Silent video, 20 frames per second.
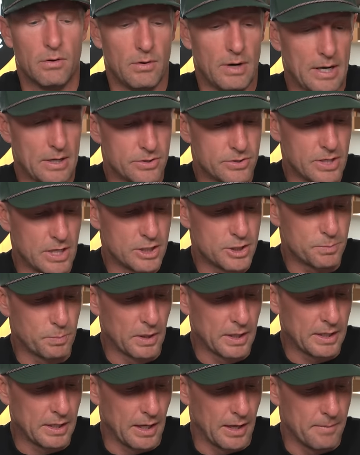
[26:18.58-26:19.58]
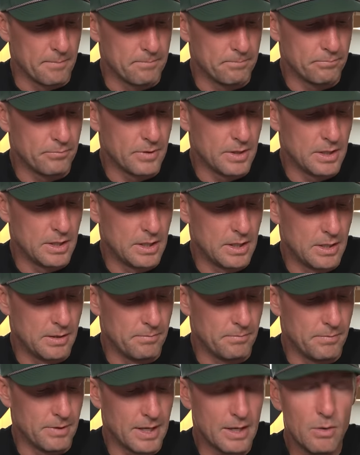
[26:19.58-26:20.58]
Ohio State spring game.
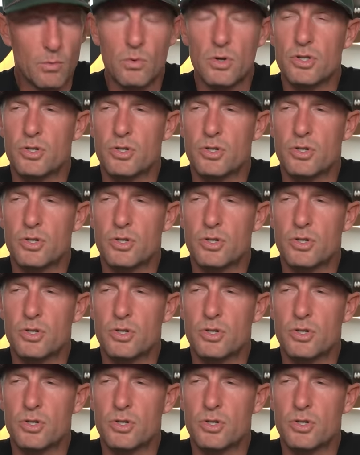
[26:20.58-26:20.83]
Um, it